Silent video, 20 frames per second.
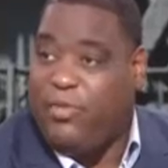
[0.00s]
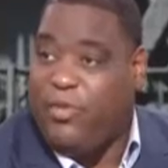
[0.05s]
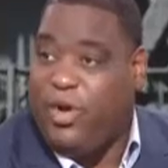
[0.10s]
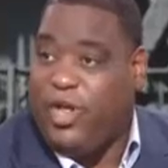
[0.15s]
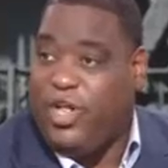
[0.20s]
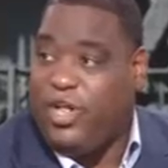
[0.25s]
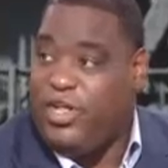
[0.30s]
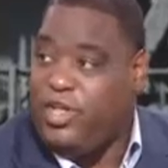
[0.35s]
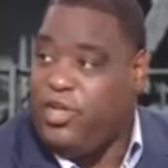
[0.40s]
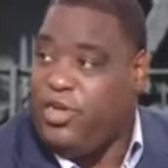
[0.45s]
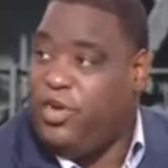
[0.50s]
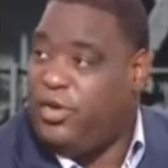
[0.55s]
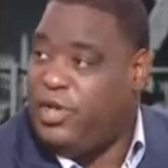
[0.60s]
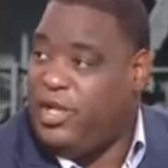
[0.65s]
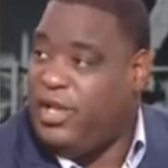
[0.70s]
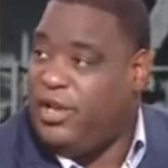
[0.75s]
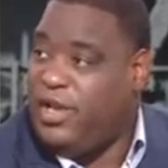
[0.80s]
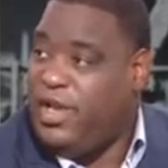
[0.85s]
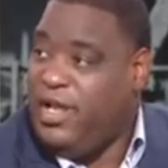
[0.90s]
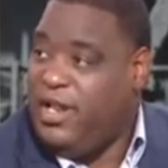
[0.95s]
where
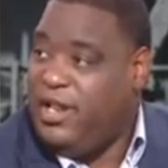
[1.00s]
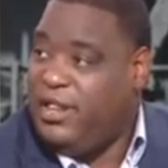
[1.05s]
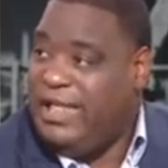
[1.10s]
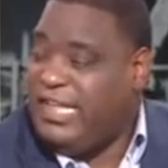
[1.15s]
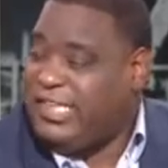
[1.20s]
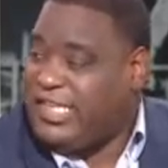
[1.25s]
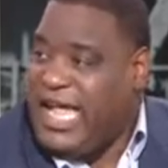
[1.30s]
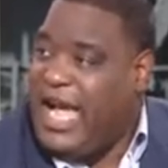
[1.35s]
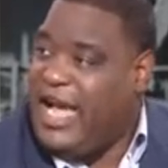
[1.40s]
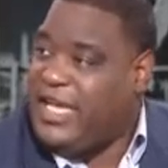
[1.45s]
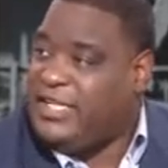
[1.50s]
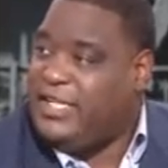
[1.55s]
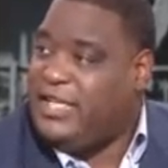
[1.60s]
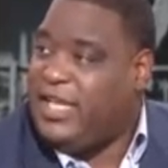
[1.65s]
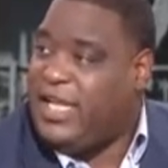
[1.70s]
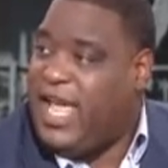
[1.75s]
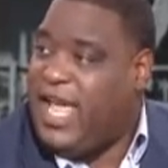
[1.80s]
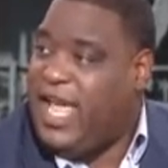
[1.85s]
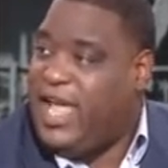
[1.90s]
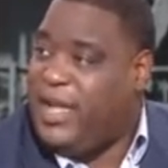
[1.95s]
that's ice in the
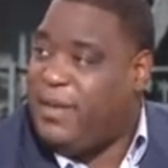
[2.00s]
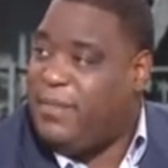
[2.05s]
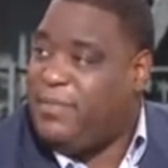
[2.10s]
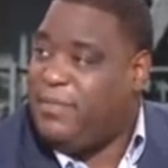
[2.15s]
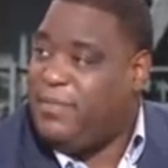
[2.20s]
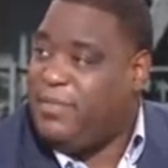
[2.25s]
game.